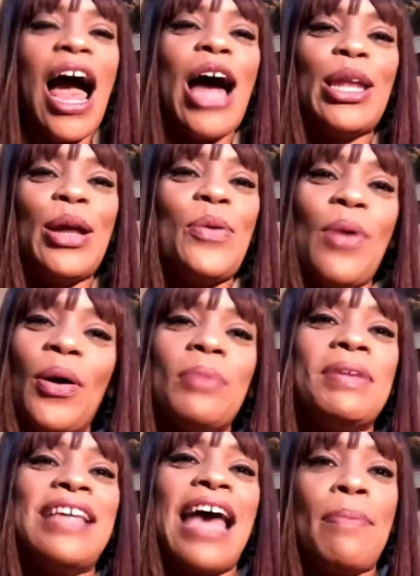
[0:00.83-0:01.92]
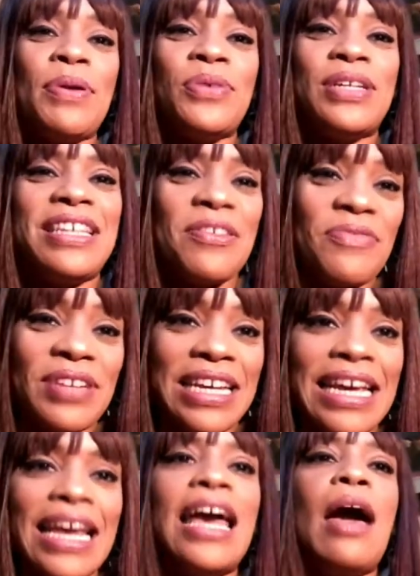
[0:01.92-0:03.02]
Hello, welcome to Tapping with
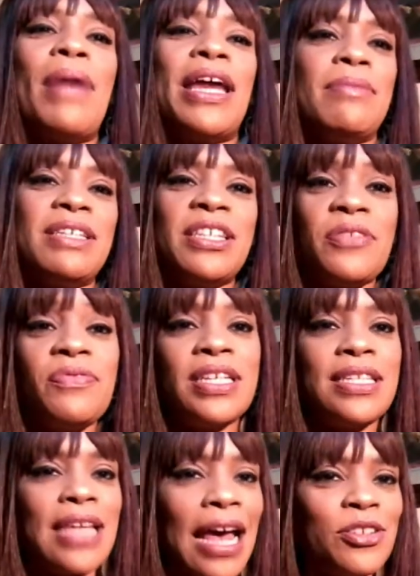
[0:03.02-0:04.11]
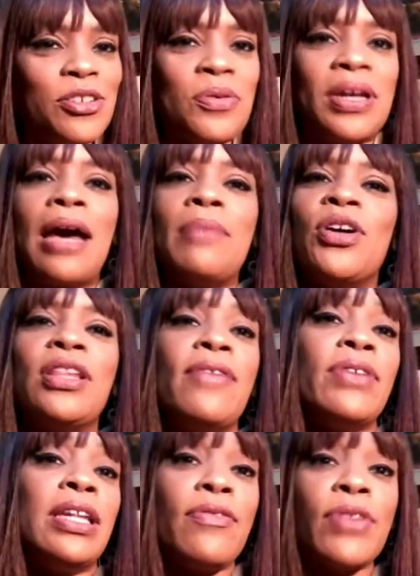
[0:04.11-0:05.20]
Tiffany. My name is Tiffany Satchel and I'm your
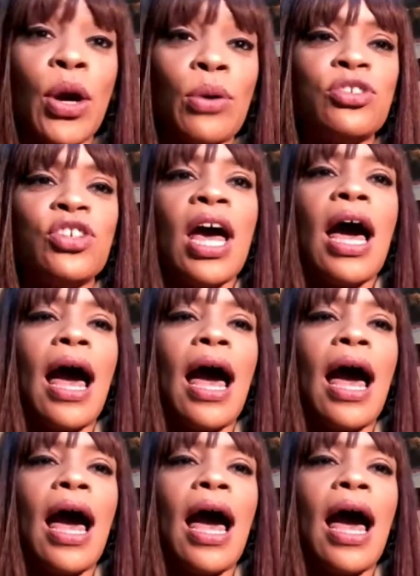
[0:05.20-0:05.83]
11:11 coach.